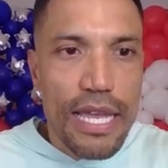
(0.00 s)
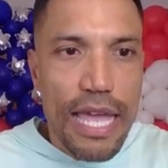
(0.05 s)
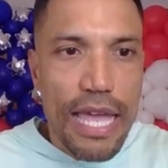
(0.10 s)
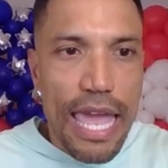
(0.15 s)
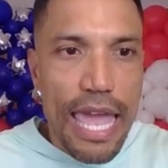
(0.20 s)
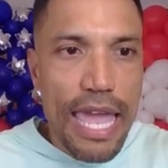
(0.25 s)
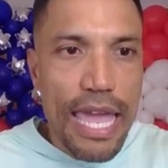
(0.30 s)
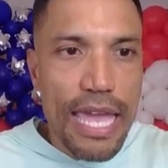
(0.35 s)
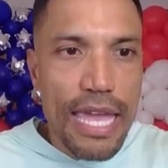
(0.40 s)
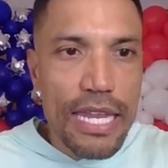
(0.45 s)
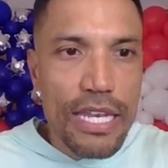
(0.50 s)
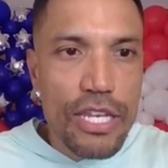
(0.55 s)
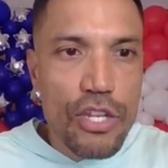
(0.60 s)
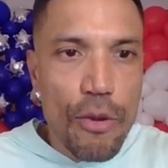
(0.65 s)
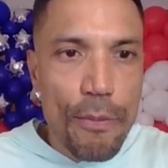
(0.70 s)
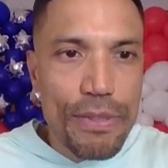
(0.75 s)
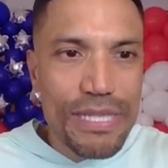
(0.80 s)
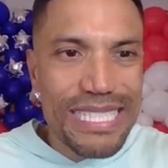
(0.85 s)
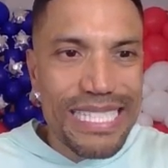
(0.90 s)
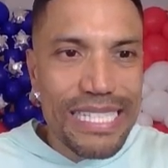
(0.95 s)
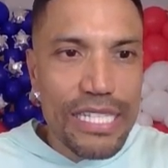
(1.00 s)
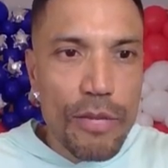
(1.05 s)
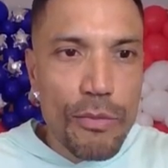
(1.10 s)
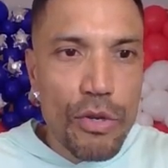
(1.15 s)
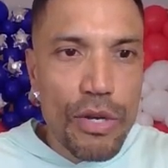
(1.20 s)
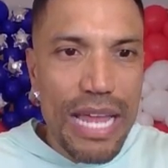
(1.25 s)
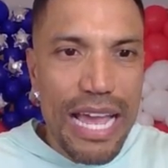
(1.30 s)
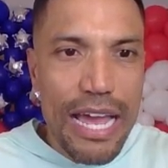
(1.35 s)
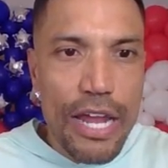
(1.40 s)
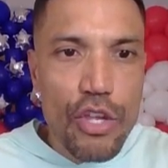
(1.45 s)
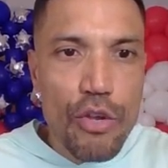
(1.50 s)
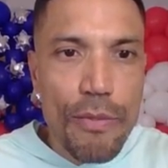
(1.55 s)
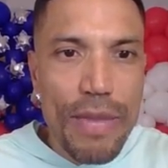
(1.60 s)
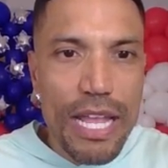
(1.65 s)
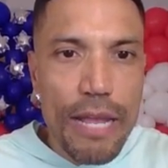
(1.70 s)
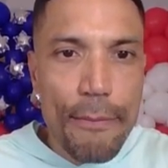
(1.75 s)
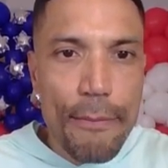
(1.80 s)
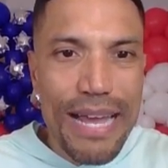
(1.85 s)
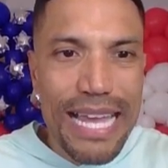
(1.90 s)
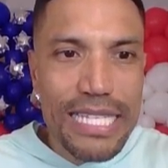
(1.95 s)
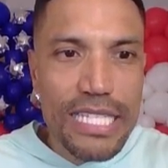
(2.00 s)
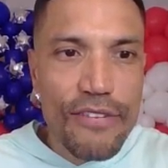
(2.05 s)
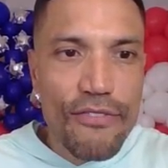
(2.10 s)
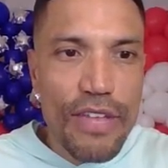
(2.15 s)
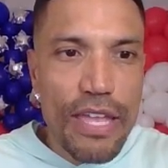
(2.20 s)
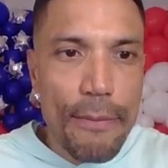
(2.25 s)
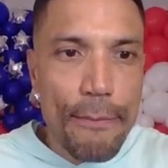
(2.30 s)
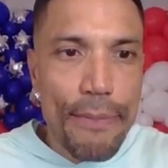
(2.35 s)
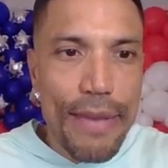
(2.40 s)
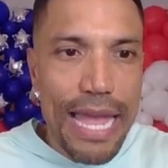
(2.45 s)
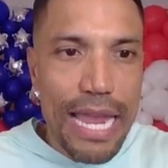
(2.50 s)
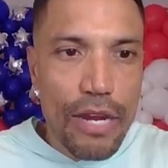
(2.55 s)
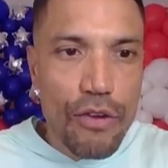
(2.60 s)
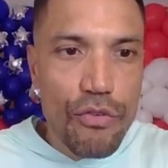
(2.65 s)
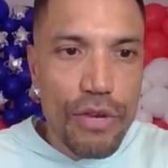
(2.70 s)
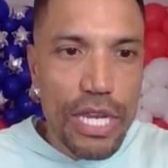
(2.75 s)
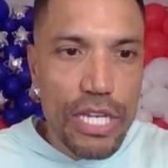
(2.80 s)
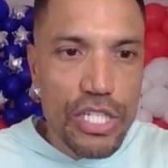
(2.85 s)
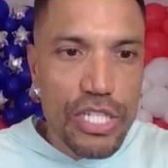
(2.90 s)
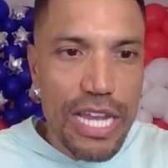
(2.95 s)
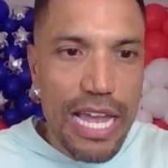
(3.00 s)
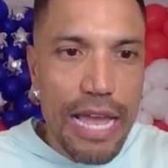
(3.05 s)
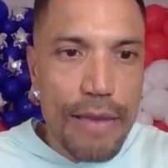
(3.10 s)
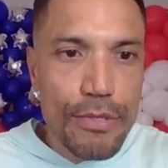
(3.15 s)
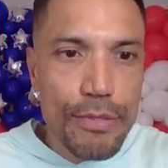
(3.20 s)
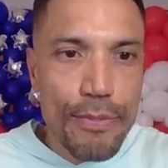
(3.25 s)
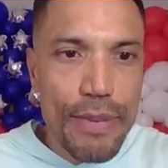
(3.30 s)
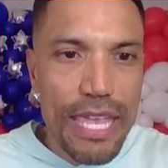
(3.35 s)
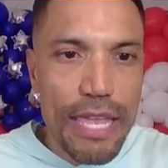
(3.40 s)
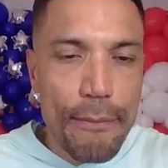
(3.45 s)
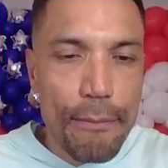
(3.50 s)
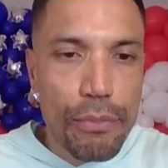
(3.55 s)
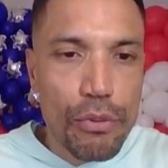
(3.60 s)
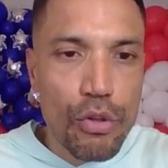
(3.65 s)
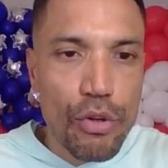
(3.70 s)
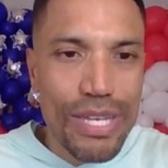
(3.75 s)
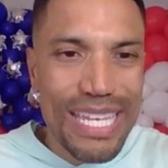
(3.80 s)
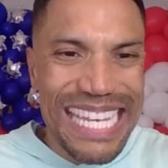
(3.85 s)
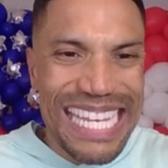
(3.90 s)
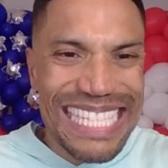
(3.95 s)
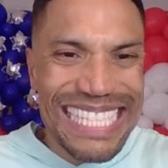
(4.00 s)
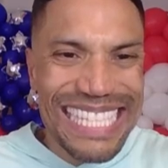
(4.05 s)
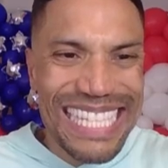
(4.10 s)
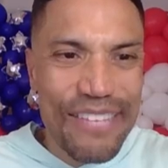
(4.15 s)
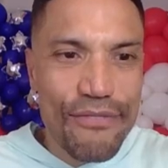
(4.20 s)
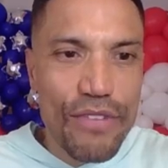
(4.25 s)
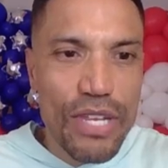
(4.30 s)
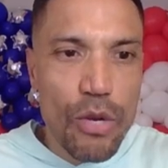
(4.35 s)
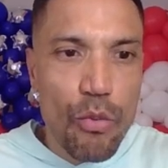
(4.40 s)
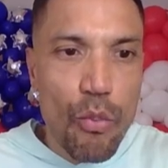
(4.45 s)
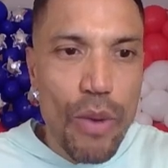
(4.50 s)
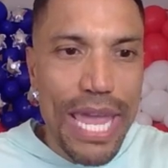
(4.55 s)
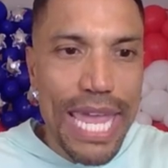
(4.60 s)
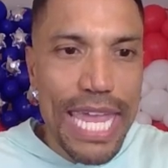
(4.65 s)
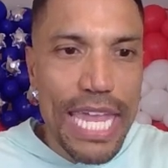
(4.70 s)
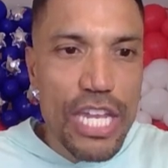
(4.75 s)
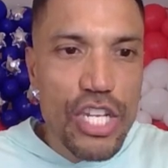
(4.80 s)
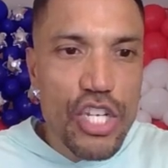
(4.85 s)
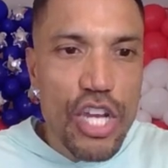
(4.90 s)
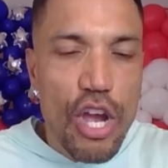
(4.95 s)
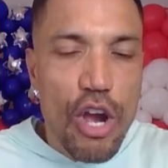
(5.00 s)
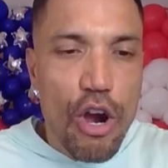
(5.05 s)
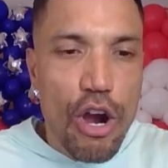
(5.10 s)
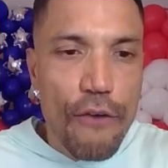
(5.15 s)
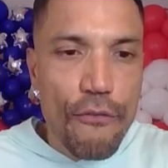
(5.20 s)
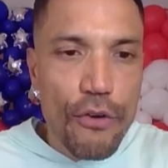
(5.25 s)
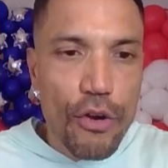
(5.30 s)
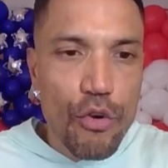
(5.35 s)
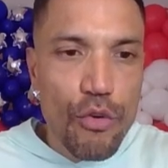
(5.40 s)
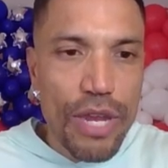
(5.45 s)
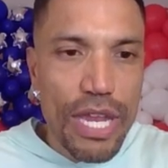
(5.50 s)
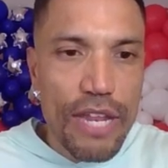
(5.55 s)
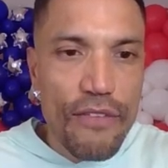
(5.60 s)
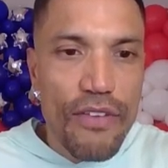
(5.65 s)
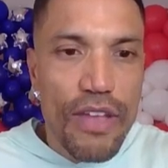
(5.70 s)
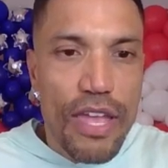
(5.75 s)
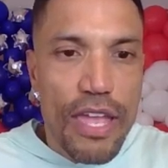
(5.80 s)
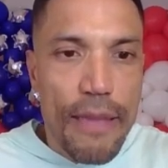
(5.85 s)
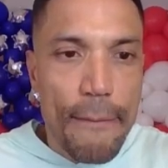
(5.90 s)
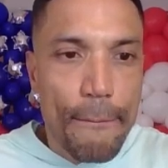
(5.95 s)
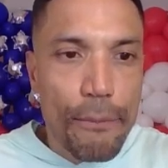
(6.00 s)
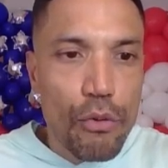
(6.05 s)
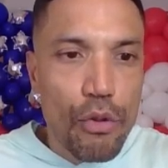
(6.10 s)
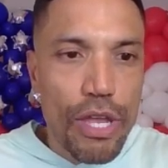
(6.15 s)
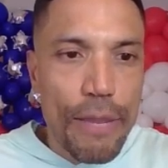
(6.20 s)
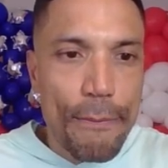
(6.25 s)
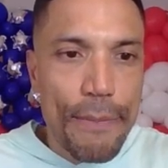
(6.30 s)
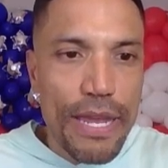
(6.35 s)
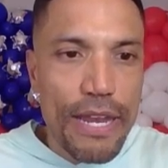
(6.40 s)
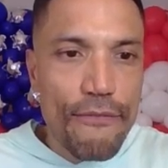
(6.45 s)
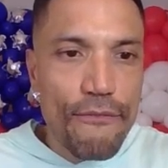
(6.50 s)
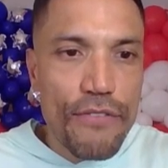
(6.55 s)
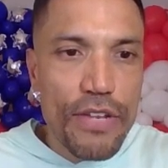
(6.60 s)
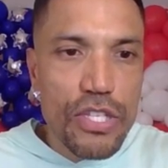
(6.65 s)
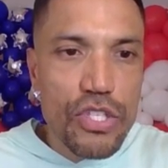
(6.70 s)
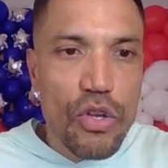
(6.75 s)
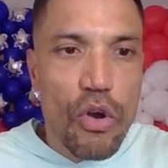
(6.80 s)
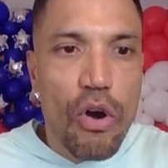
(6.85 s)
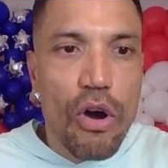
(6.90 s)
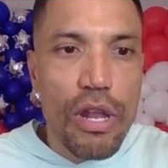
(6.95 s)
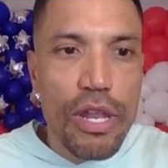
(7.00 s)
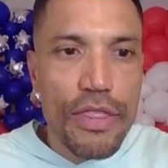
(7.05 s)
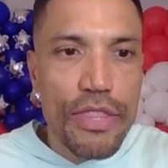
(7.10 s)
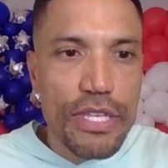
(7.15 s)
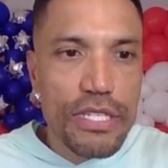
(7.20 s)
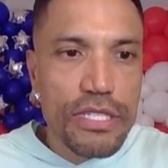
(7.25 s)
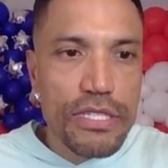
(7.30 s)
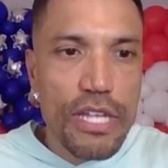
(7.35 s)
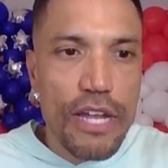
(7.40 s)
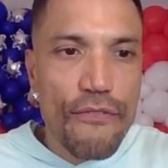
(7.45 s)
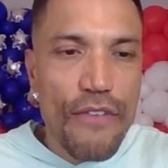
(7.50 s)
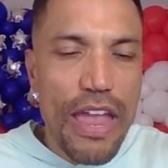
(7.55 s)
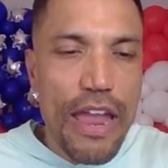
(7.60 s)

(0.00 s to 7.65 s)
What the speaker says: And your business in the community, how do you make a positive impact? Create jobs, pay employees a living wage, offer creative employee benefits, all of this stuff.